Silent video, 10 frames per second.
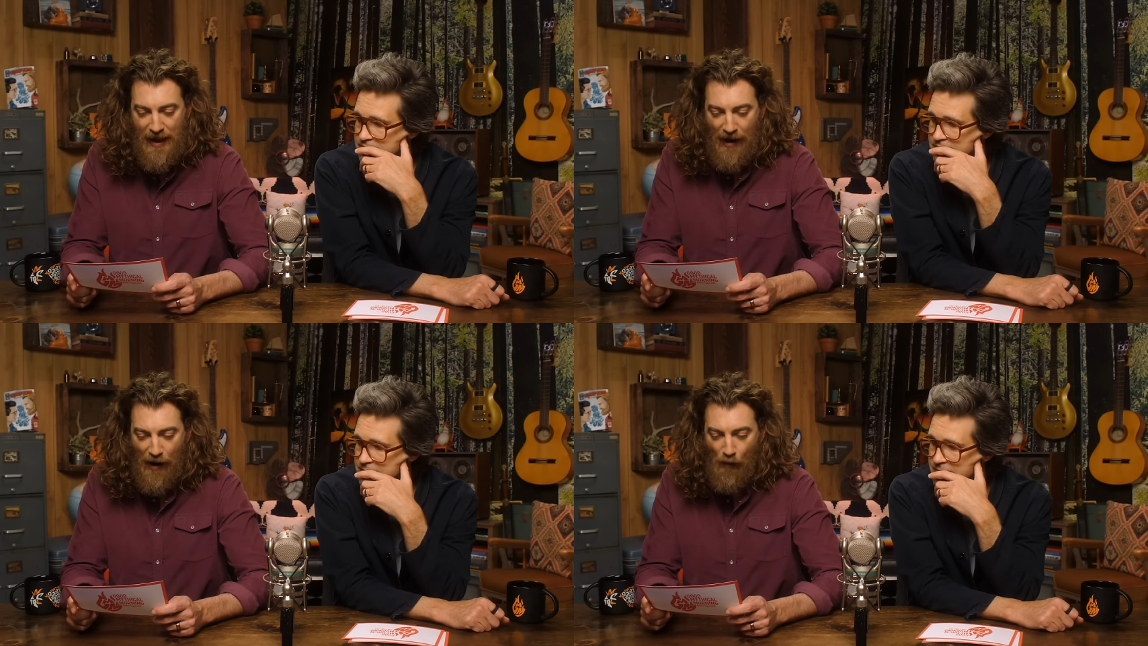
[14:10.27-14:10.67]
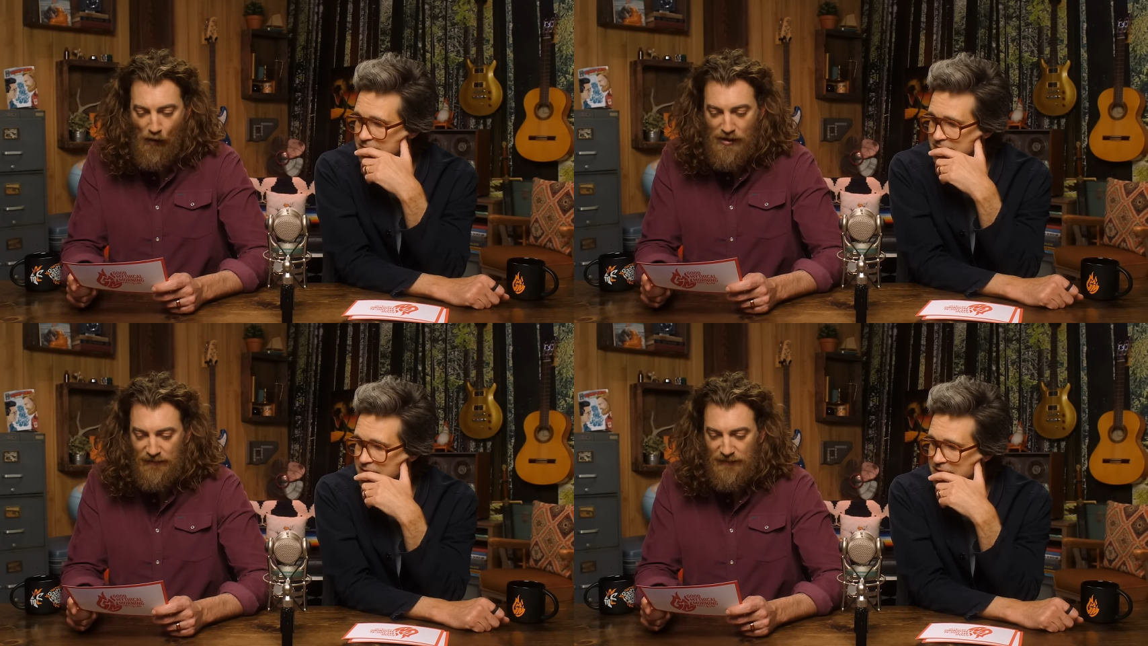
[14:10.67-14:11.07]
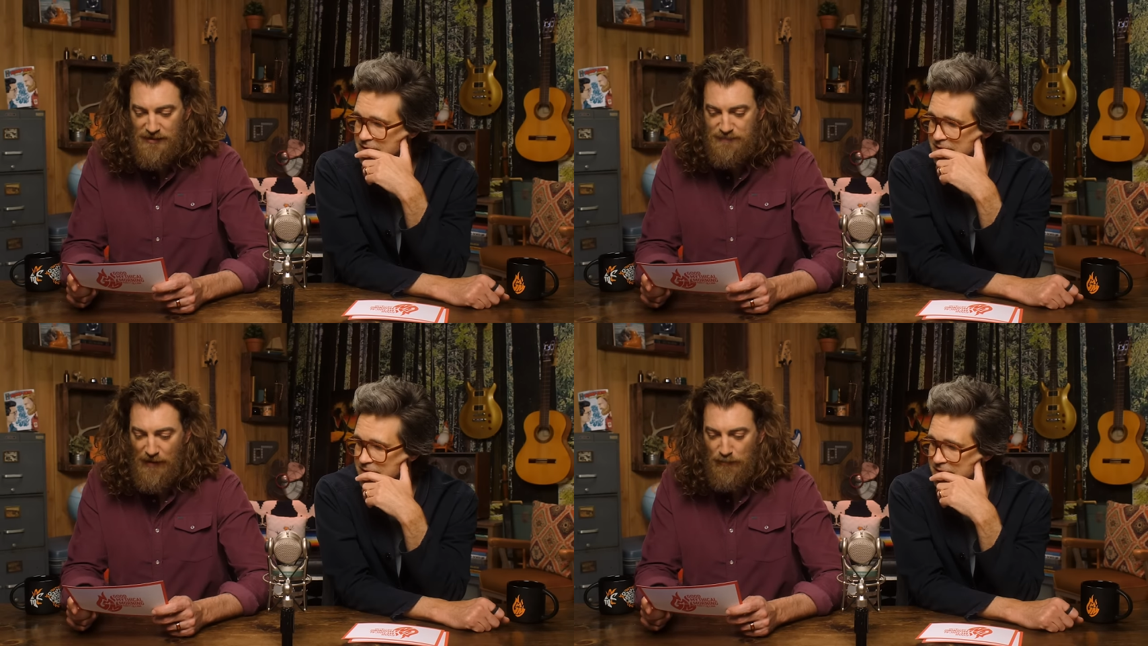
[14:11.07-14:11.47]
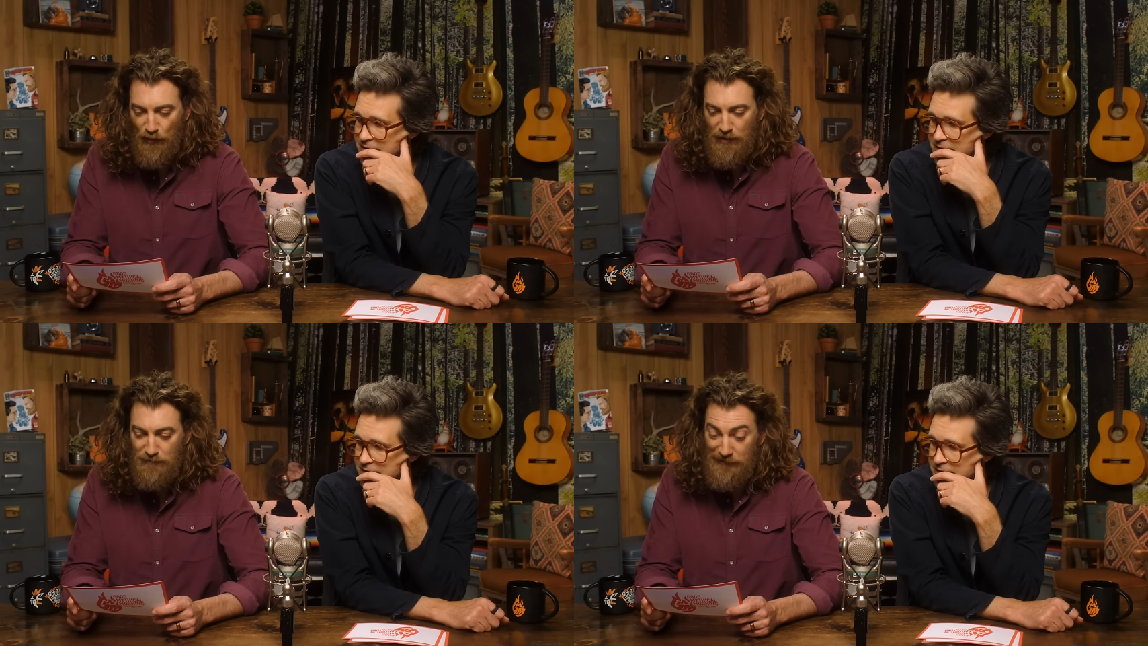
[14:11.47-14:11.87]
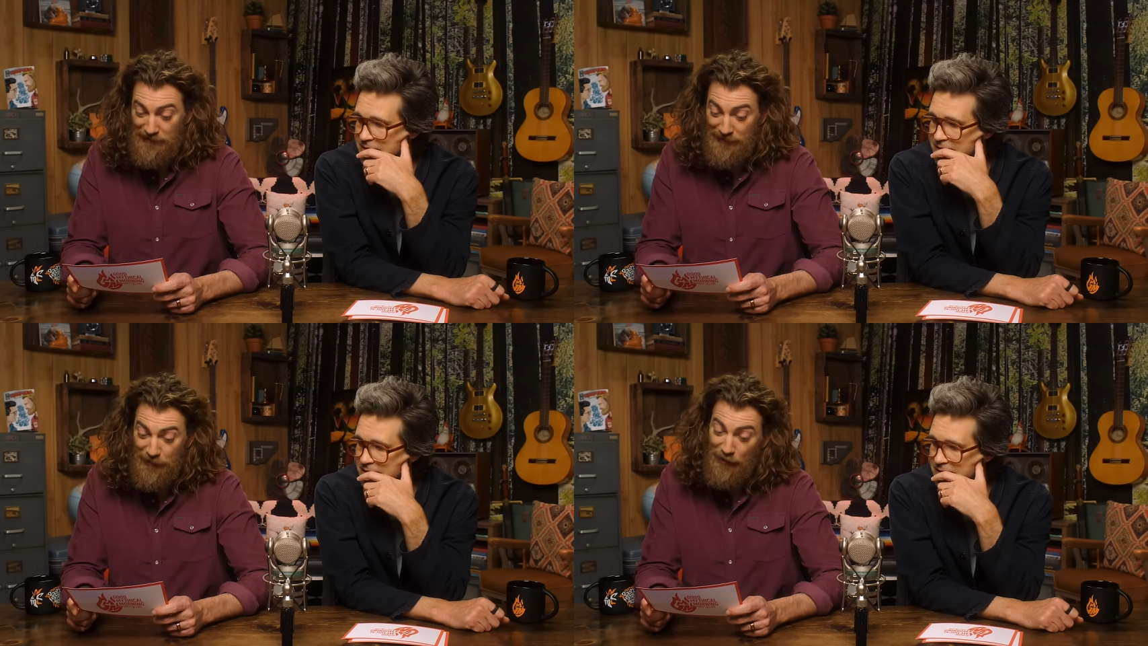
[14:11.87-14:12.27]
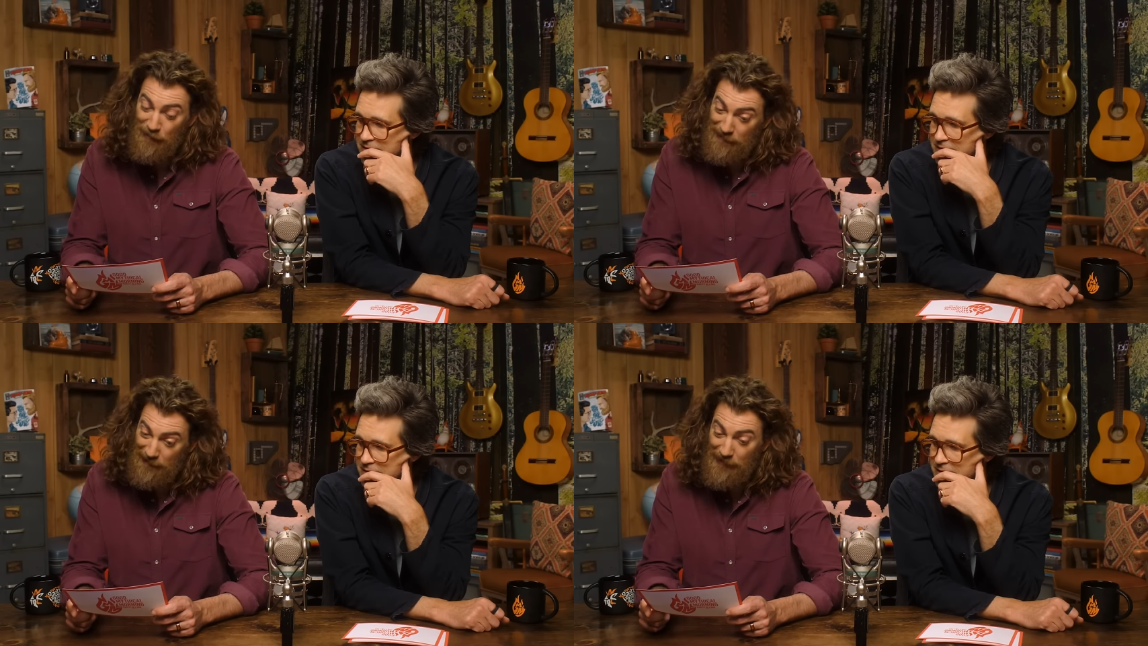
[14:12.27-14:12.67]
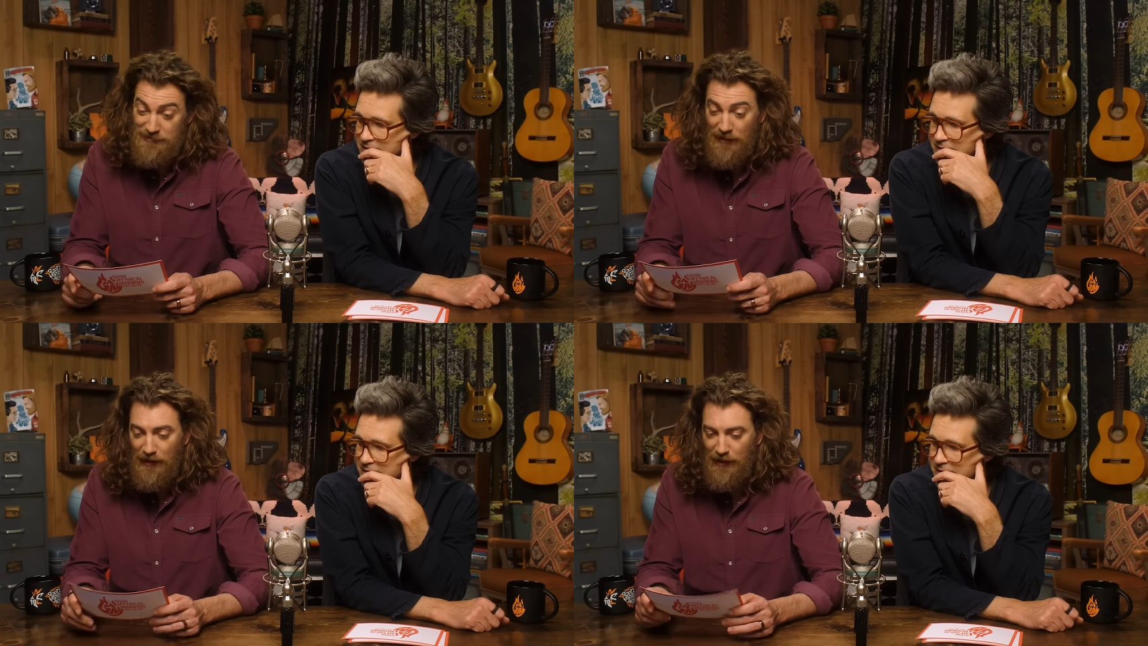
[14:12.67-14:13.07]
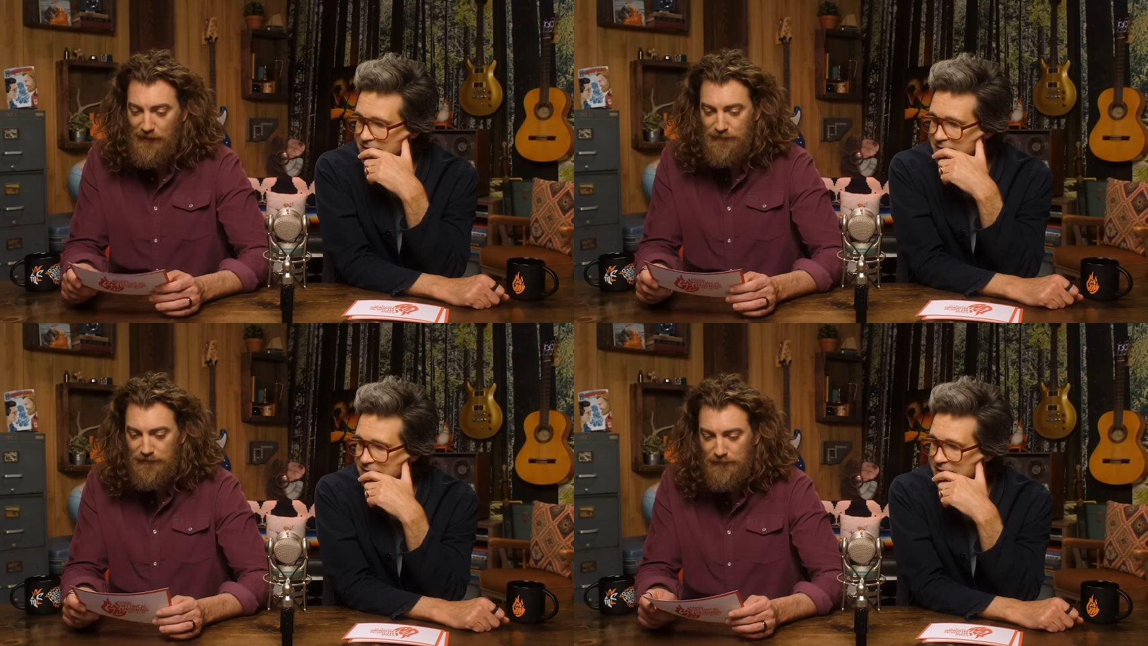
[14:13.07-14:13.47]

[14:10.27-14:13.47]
Speaker 1: and I wouldn't have lost my boring but kind of okay job.